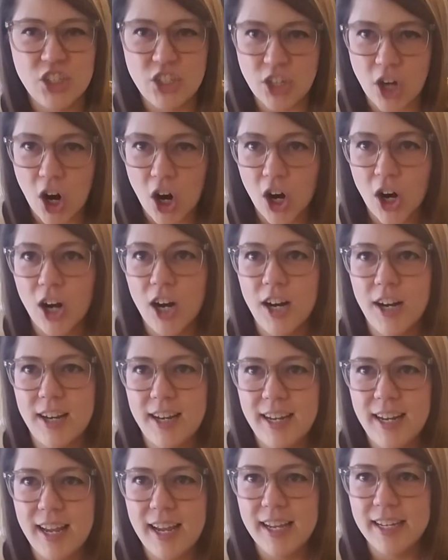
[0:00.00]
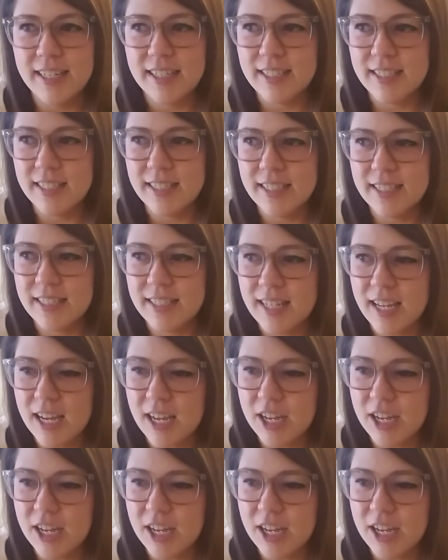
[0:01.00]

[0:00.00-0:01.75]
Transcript: dark, and